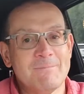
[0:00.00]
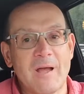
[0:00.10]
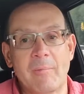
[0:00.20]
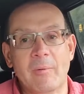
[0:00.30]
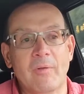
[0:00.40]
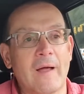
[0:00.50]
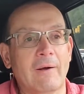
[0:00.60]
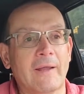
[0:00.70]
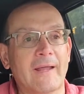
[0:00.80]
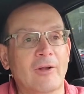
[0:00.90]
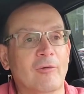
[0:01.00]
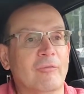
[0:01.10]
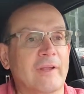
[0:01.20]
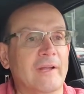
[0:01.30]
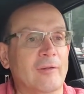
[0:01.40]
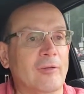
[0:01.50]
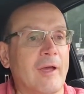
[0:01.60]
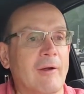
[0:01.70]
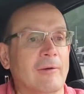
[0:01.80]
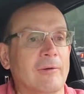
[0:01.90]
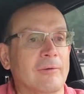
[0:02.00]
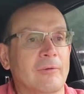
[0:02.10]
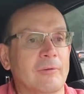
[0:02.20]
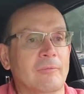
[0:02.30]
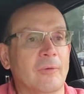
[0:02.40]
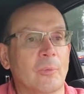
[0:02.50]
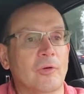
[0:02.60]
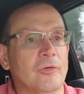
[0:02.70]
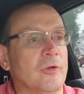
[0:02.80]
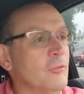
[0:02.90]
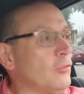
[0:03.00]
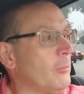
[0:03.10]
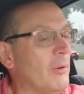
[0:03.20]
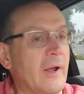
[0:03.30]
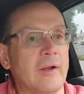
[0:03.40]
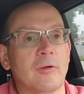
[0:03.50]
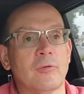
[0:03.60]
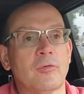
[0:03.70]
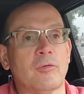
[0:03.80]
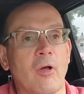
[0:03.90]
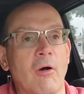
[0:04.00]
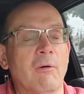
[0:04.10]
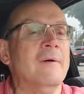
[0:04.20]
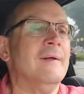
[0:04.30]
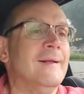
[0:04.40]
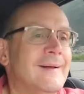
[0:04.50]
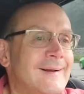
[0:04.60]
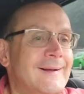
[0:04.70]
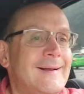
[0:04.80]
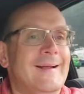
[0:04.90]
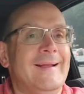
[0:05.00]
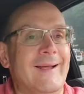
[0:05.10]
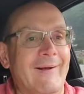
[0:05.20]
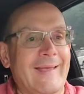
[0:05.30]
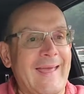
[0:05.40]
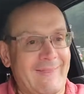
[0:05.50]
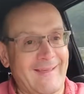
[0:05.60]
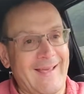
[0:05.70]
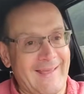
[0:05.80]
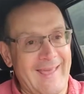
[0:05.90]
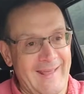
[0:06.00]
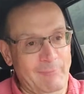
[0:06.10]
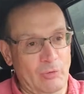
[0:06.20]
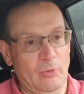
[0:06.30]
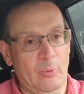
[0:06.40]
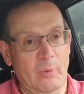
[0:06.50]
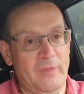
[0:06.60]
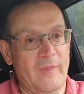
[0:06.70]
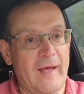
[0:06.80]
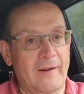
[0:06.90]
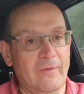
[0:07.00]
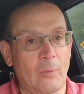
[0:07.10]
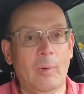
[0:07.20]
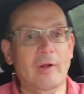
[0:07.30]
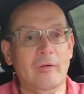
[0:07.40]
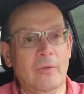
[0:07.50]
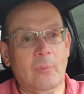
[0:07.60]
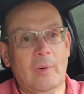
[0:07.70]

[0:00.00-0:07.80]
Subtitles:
I mean, without Gandolfini's character, there was no Sopranos. So, yeah, I can't think I came to it with that. And it wasn't